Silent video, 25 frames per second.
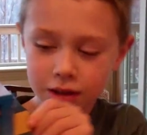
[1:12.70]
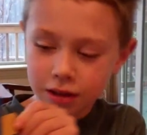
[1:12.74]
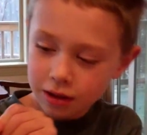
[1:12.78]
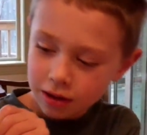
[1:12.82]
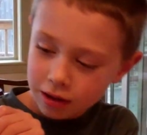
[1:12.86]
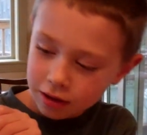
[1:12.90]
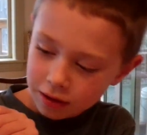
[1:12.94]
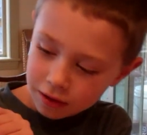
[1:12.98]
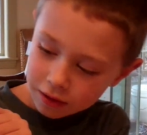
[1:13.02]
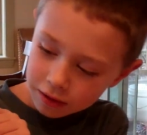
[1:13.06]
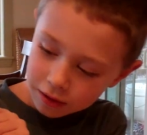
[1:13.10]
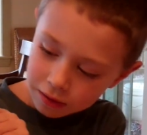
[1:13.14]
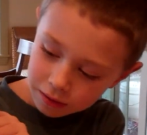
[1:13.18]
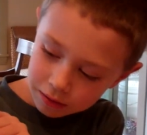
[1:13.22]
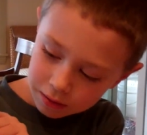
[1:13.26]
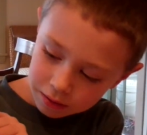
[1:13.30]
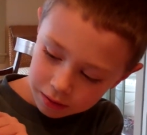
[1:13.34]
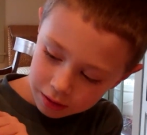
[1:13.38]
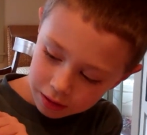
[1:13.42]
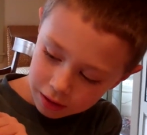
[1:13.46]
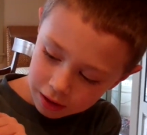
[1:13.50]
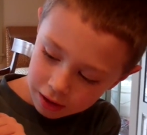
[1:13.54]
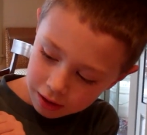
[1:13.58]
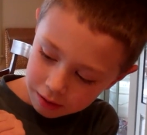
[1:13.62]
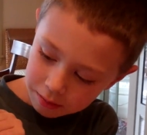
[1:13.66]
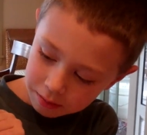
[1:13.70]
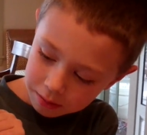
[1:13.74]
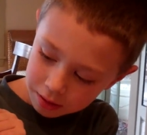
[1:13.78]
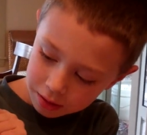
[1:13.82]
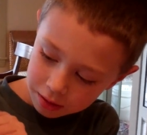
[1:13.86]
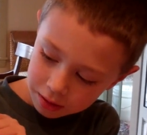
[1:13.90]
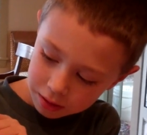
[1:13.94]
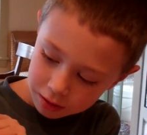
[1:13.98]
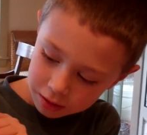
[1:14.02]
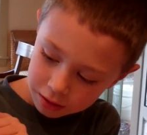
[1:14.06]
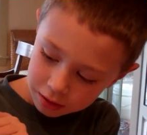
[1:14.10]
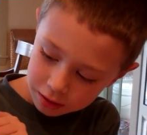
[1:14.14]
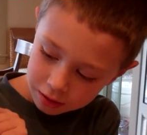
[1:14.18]
It's um
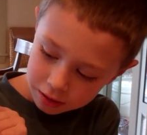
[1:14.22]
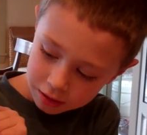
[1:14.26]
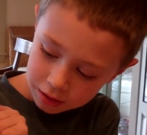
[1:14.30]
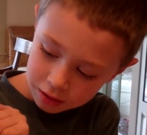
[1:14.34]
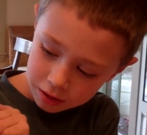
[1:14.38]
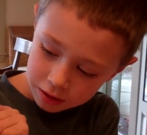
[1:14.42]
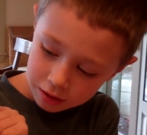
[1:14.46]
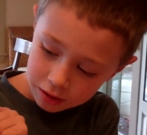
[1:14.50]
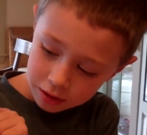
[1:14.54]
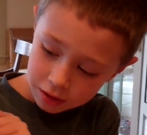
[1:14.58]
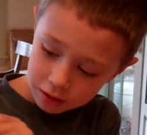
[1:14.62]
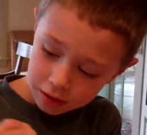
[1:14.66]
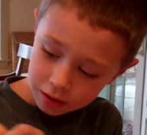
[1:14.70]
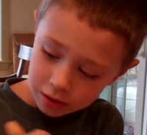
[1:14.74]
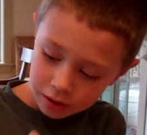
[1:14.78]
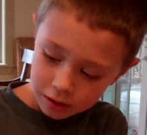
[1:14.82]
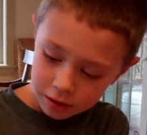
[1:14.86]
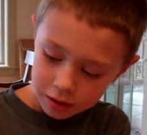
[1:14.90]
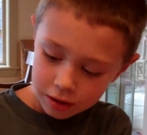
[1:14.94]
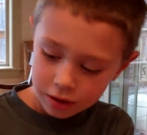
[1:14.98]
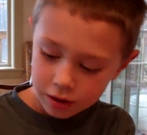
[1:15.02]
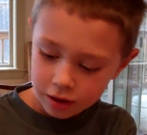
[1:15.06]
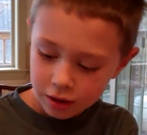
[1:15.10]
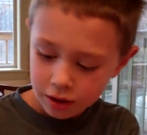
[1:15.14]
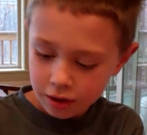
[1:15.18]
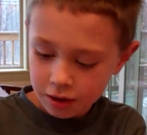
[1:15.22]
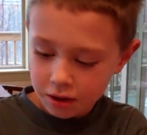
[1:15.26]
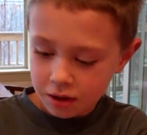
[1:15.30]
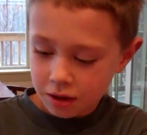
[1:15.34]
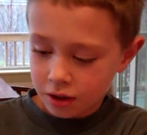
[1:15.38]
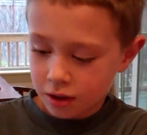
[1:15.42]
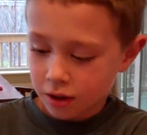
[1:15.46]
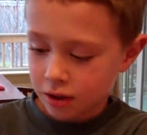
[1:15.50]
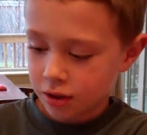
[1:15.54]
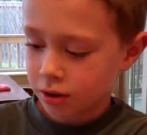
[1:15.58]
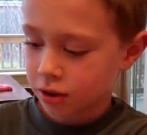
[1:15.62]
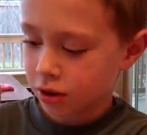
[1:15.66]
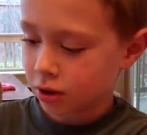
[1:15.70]
it's
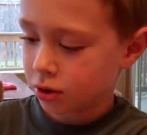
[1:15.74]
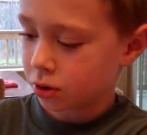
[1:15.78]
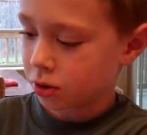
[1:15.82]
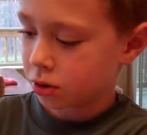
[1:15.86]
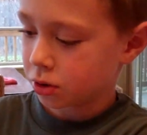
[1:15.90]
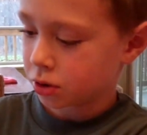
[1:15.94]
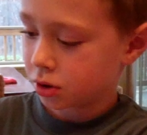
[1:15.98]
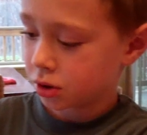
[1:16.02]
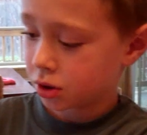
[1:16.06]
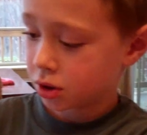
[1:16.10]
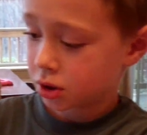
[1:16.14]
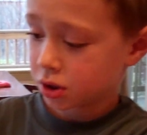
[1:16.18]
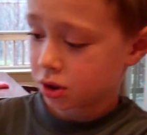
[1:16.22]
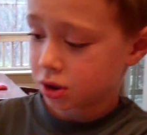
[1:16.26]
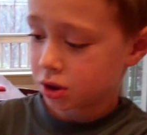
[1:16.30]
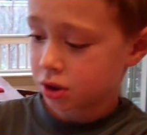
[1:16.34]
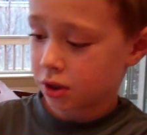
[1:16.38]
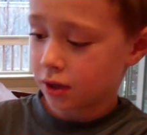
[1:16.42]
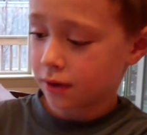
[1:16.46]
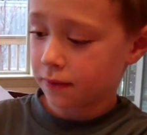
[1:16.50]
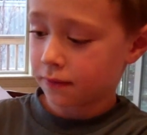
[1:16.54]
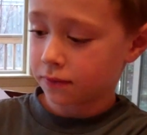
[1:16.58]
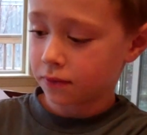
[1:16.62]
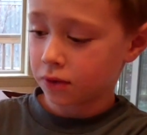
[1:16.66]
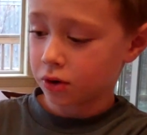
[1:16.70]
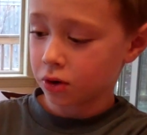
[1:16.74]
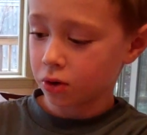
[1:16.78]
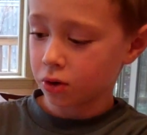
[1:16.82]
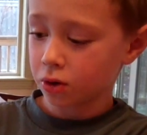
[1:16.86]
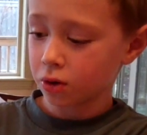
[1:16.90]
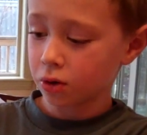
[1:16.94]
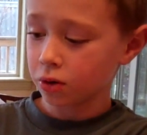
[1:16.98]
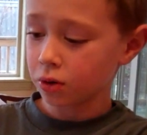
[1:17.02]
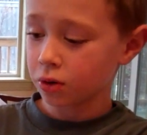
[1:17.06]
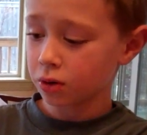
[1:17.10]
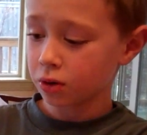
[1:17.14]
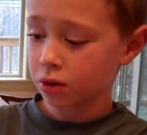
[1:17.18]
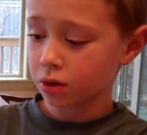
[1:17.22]
a little
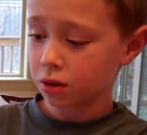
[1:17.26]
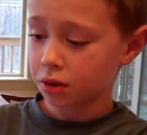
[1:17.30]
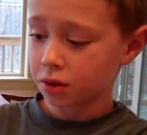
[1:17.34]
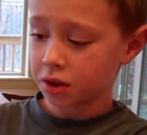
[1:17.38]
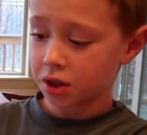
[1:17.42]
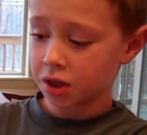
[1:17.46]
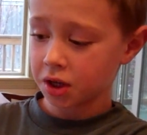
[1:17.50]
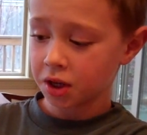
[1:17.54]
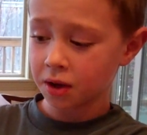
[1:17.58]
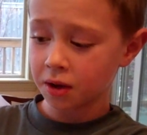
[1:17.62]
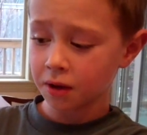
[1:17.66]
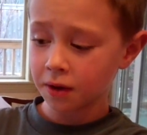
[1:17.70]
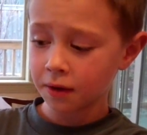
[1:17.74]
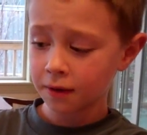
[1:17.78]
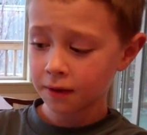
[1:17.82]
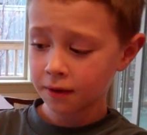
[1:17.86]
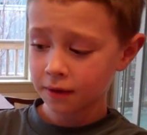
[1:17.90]
shifter thing.